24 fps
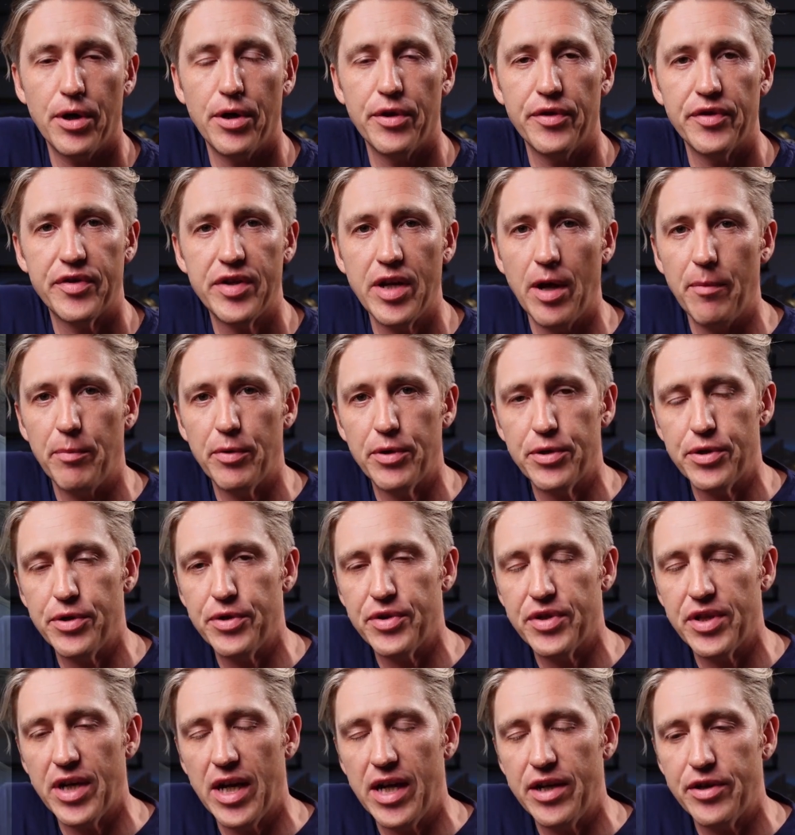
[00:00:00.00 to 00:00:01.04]
All the
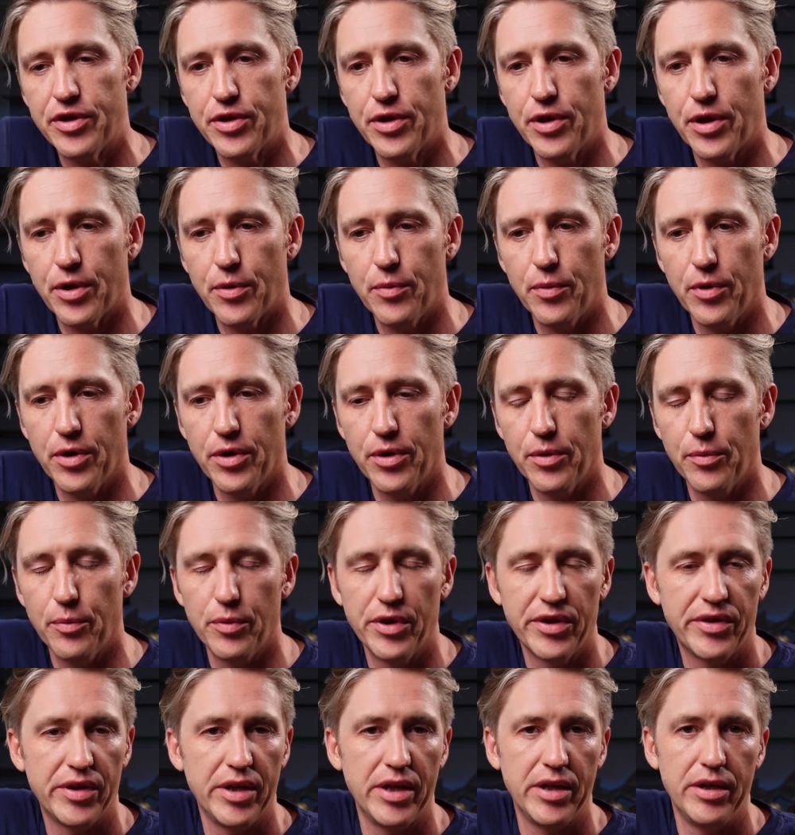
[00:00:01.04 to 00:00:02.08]
temperatures that I took were
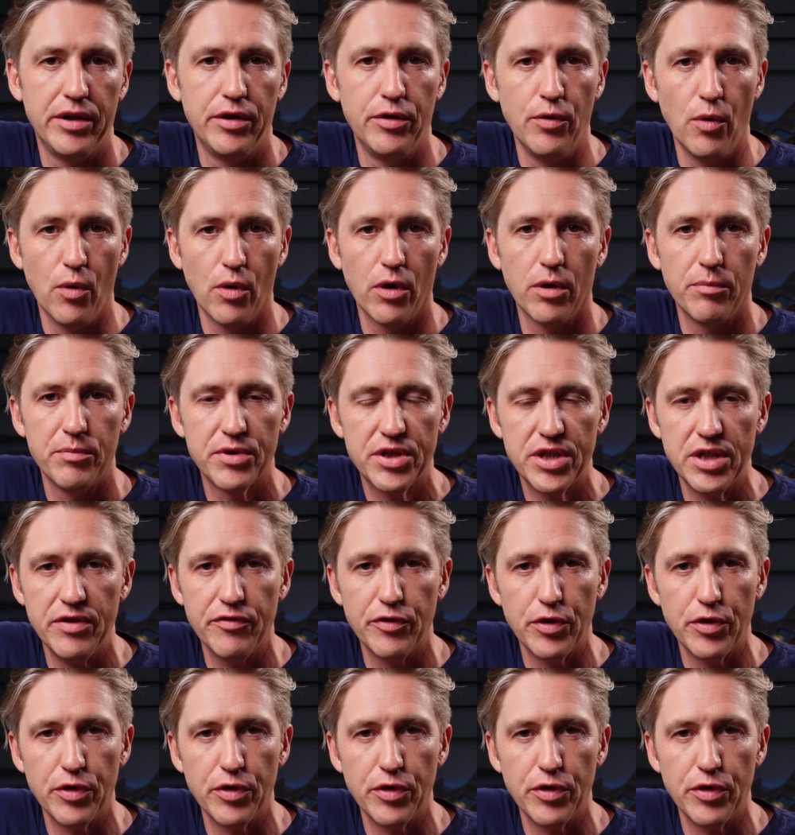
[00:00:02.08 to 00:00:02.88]
within norms,